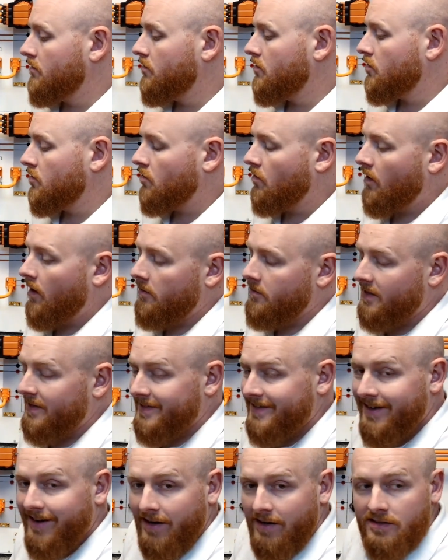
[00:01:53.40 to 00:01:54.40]
described
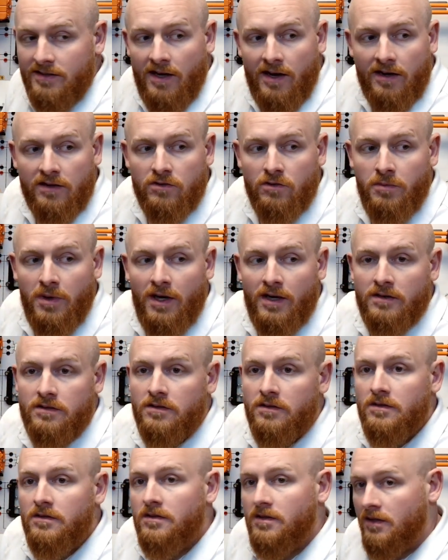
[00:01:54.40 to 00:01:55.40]
as contactor
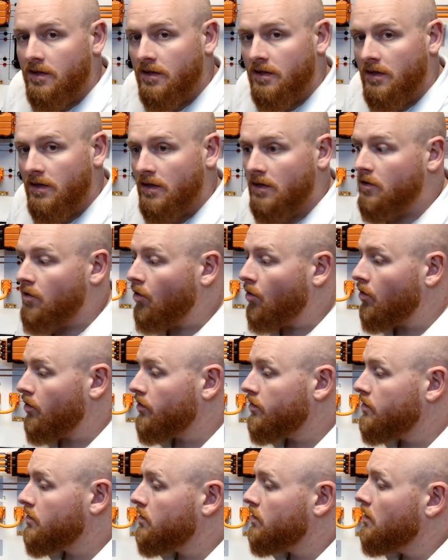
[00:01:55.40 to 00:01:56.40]
boxes in the
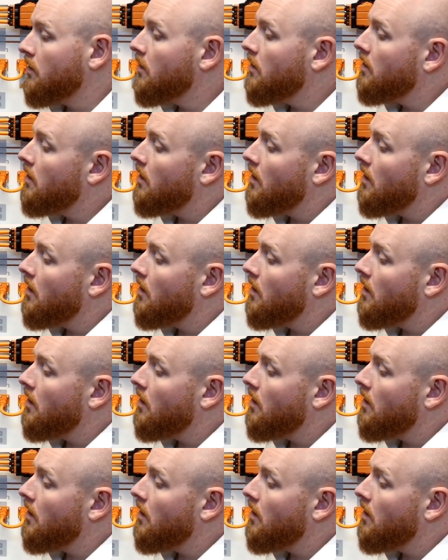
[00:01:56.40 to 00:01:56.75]
course.